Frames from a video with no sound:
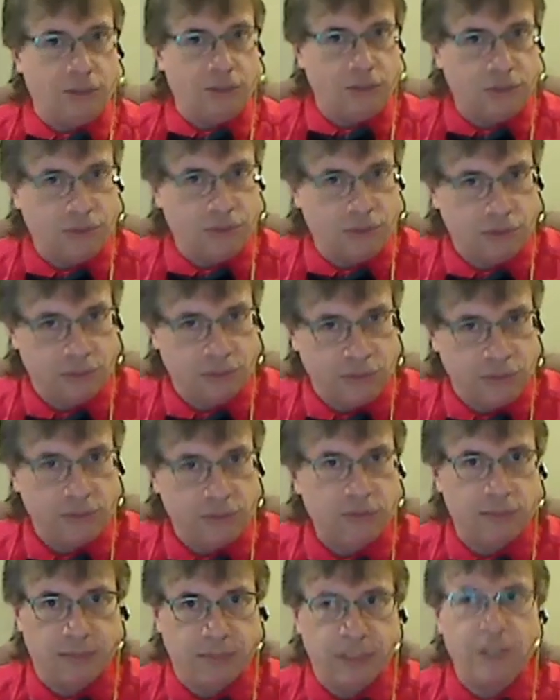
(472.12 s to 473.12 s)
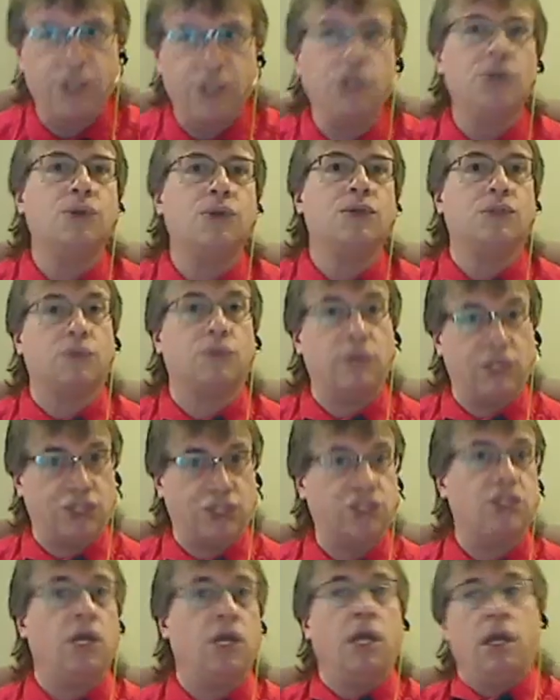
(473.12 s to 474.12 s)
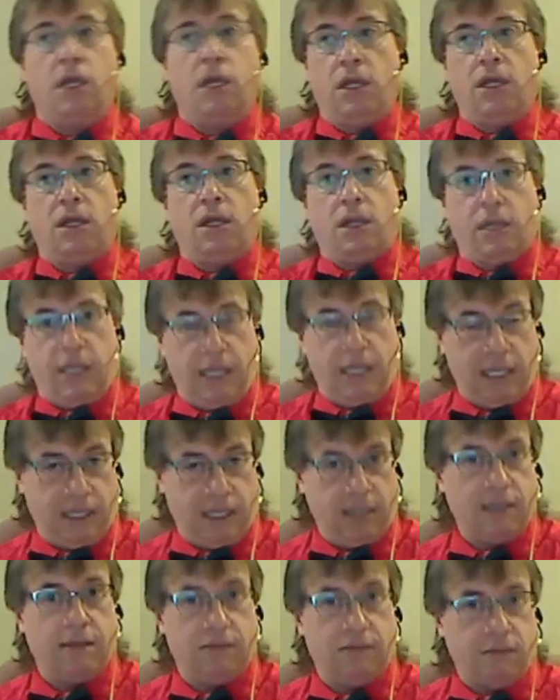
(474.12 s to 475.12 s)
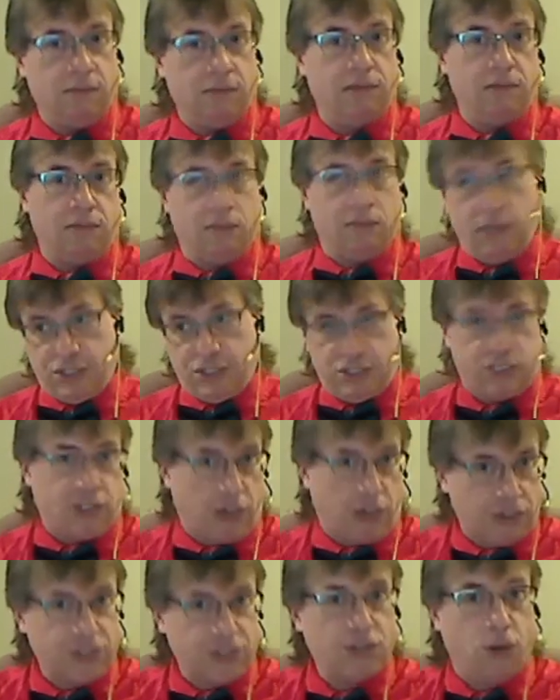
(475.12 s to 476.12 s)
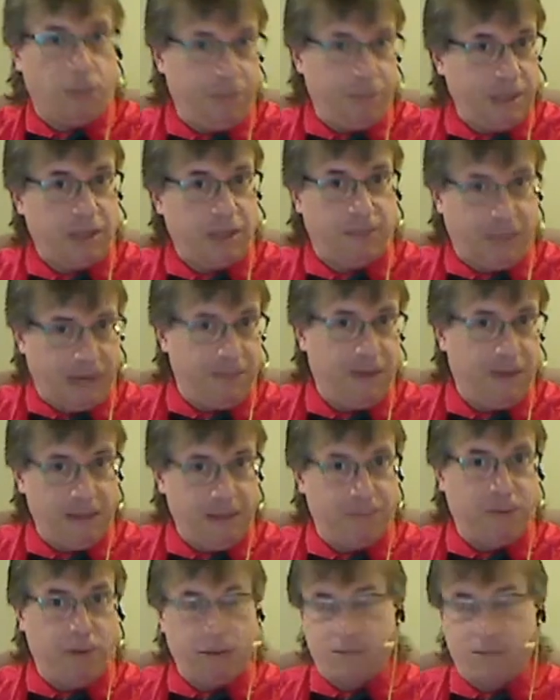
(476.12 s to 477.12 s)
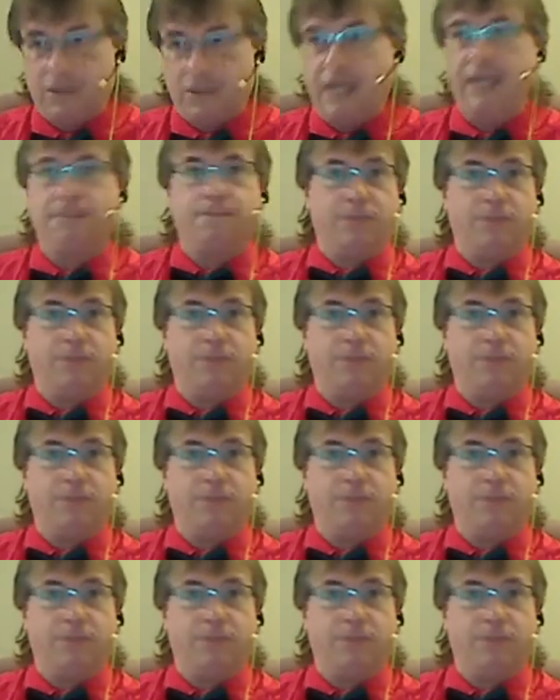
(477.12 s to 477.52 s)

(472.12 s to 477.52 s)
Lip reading: to be used, which is also built by people, right?